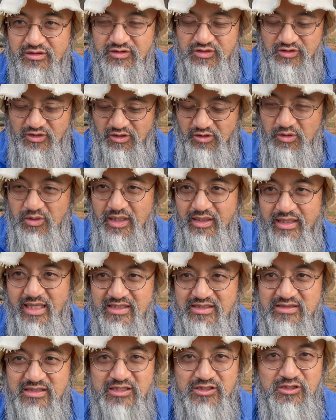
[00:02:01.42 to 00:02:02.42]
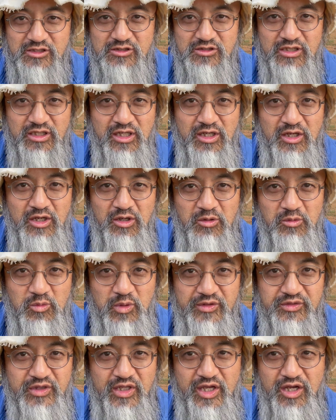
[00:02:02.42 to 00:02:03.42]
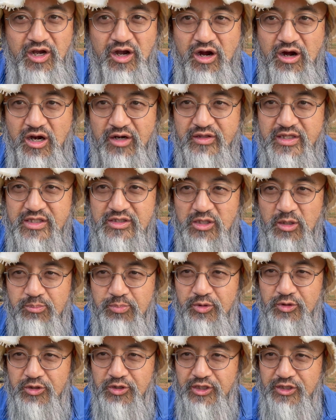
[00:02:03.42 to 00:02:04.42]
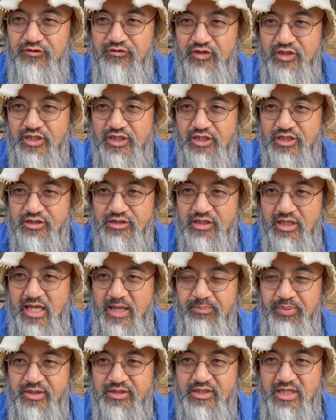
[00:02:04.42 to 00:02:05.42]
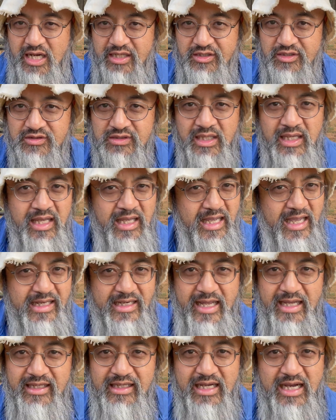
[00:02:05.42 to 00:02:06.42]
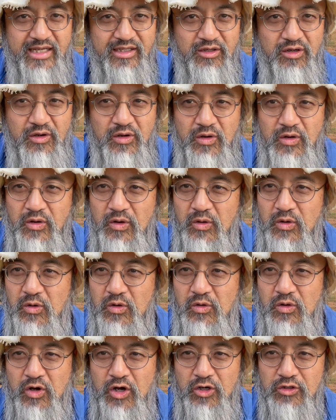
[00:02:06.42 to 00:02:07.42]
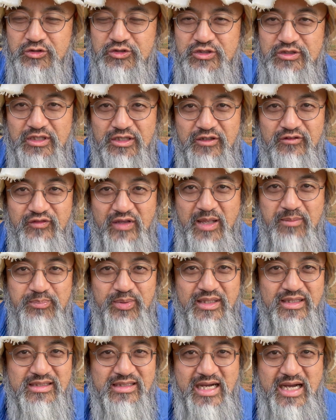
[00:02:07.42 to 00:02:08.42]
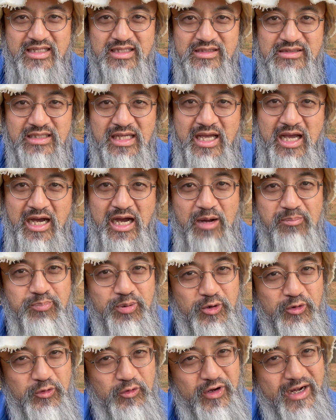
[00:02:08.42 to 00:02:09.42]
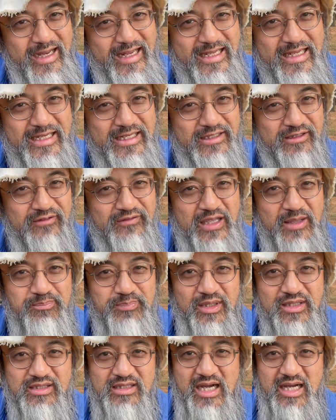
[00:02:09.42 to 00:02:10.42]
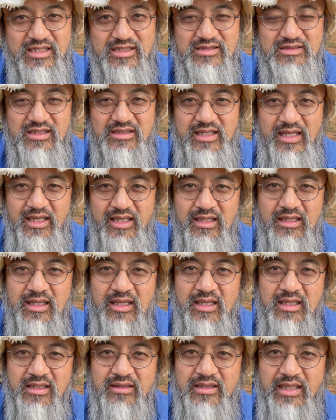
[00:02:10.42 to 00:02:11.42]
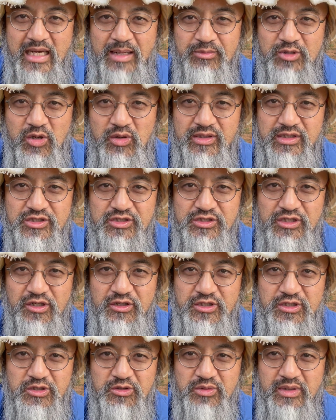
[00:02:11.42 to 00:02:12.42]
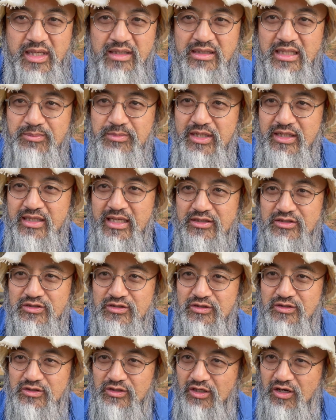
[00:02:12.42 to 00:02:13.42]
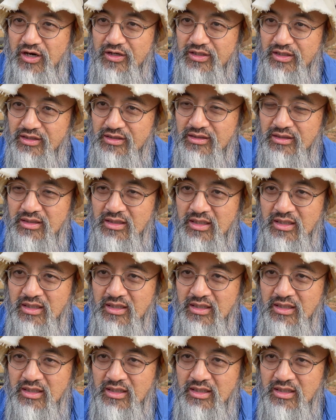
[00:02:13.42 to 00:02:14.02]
So I guess this is what they are. These are Bolivian empanadas, and I got a whole host of empanadas, a parade of empanadas today that I'm going to show you. And let me get started.